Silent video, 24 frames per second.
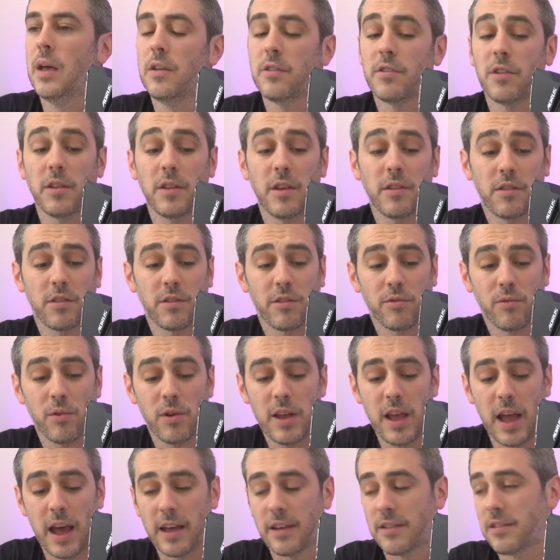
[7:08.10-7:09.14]
So there's
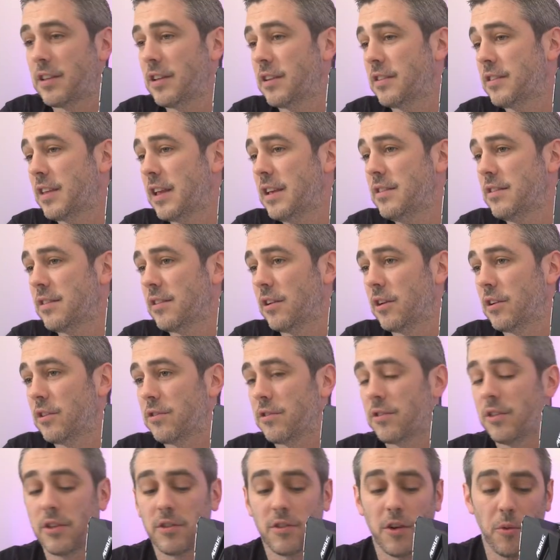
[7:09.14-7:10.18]
three x16
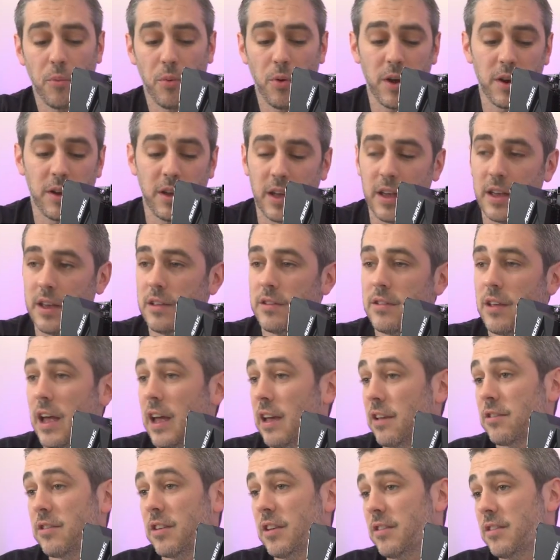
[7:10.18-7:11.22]
slots. The top one is
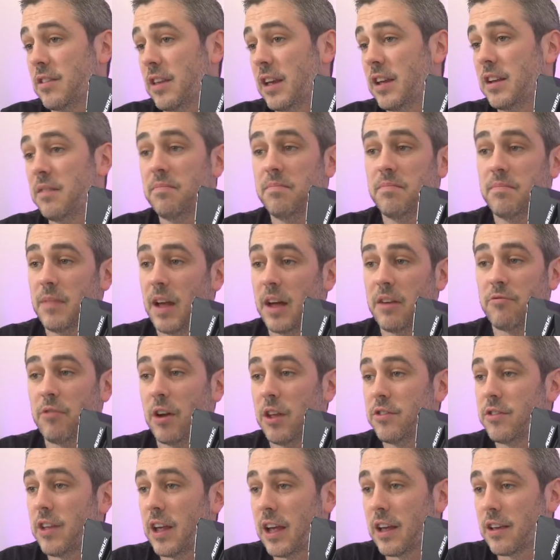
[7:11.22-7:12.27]
x16 and
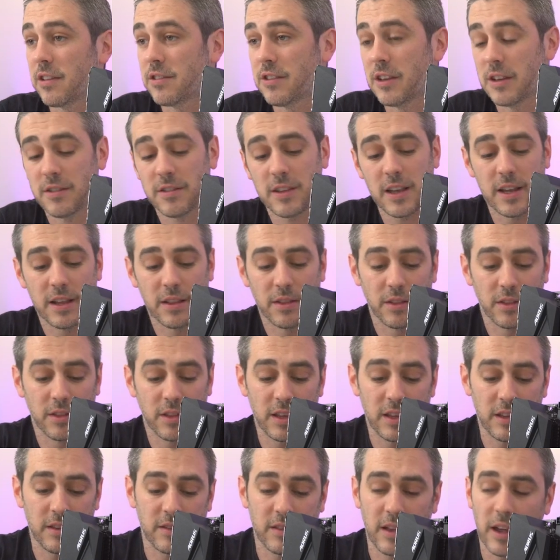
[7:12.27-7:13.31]
runs at x16.
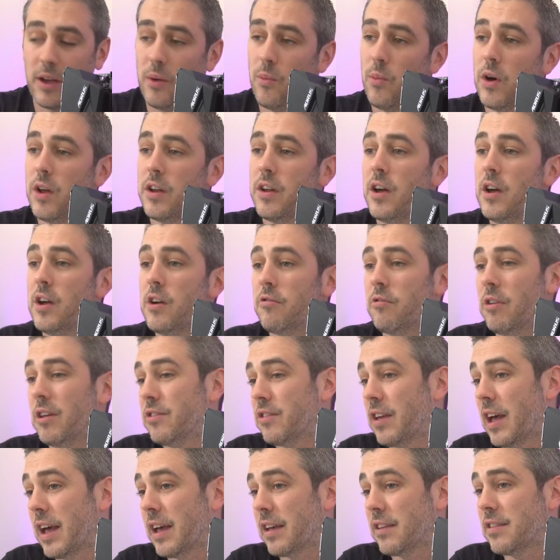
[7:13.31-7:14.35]
The second one
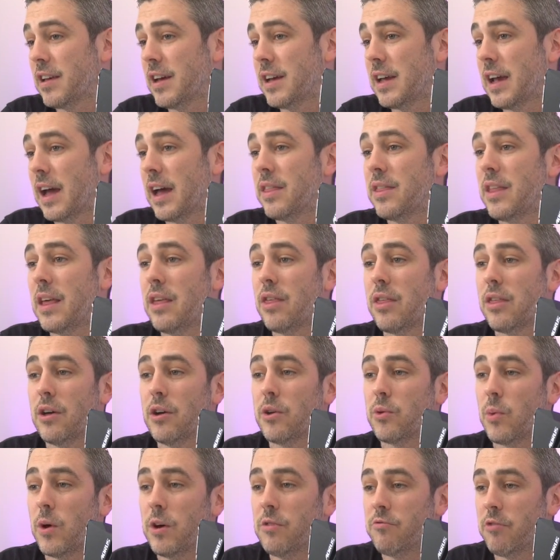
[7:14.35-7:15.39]
runs at x8 and the
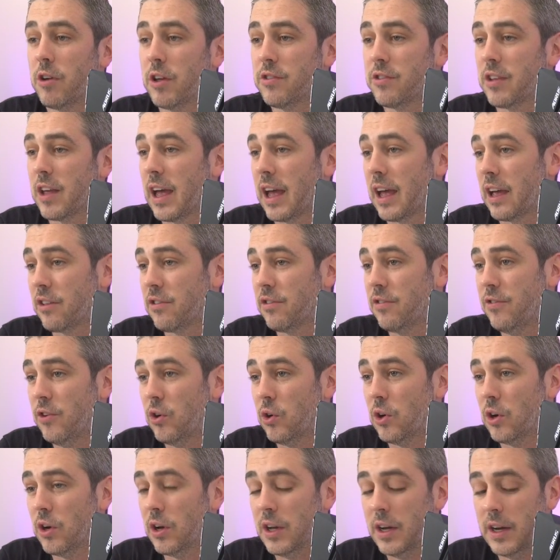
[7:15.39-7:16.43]
third one runs at
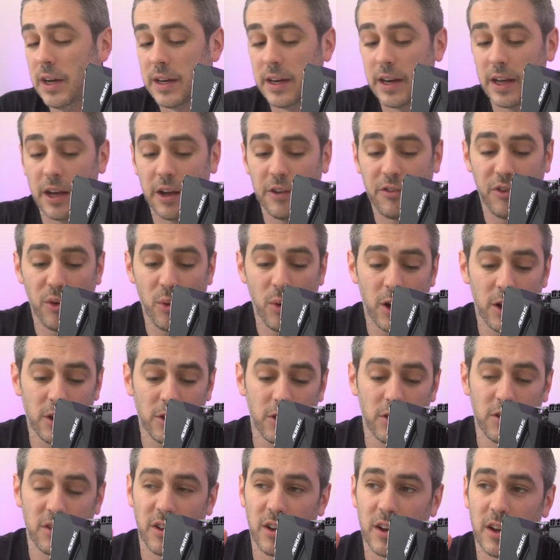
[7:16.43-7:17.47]
x4. Now, if you are
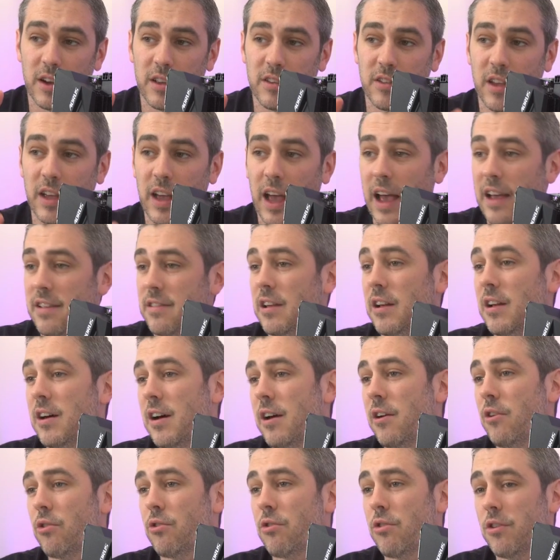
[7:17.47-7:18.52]
utilizing
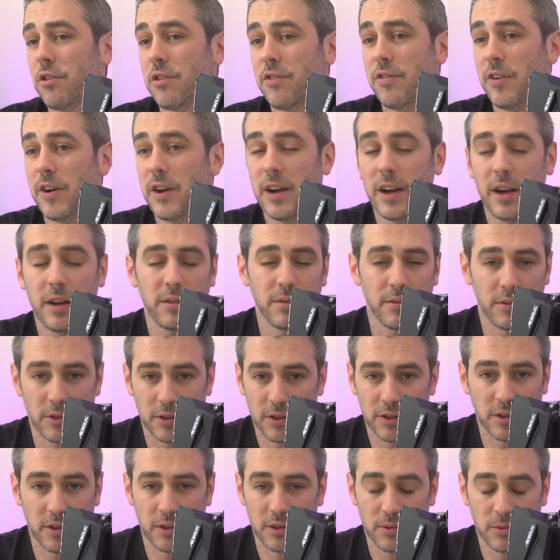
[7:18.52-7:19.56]
SLI or Crossfire,
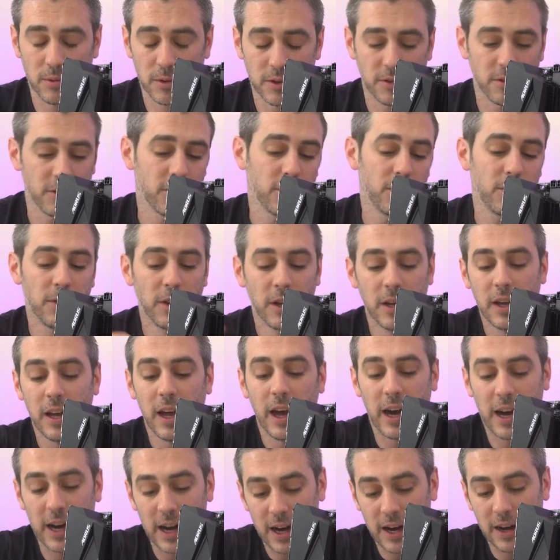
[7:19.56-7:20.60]
not that you'd want to,
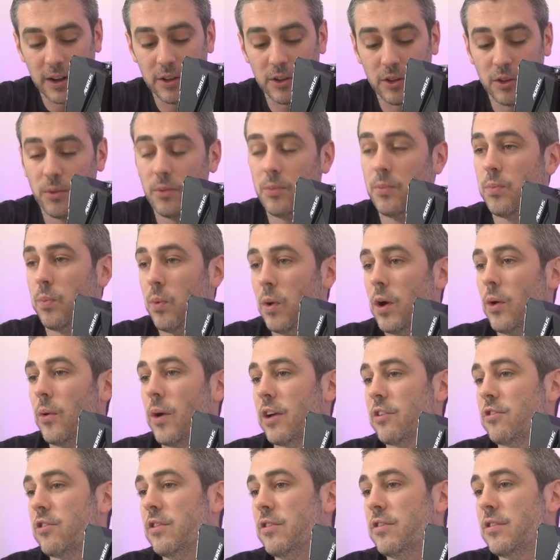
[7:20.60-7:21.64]
uh, you
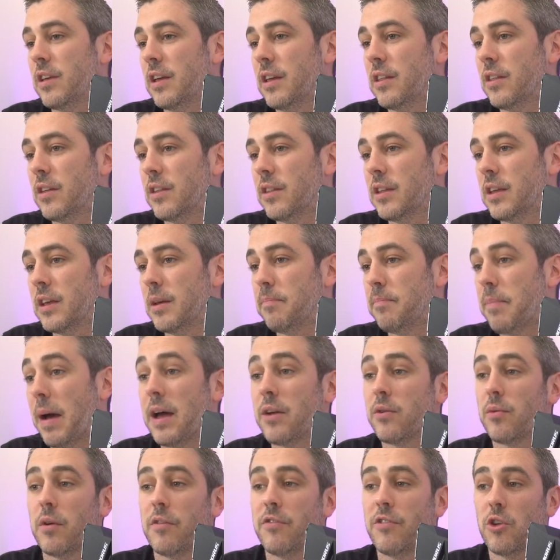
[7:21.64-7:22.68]
will actually see that the
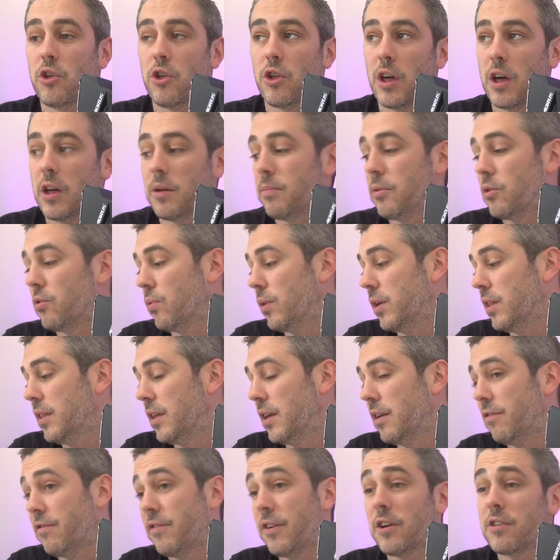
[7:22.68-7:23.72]
bandwidth is shared between
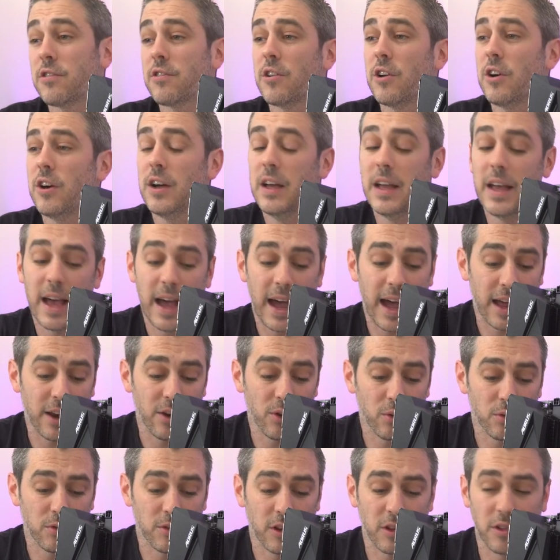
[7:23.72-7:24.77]
the first slot and
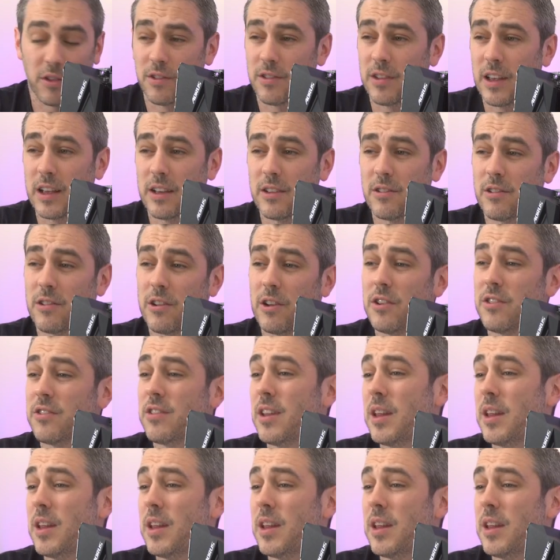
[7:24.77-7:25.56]
also the second slot.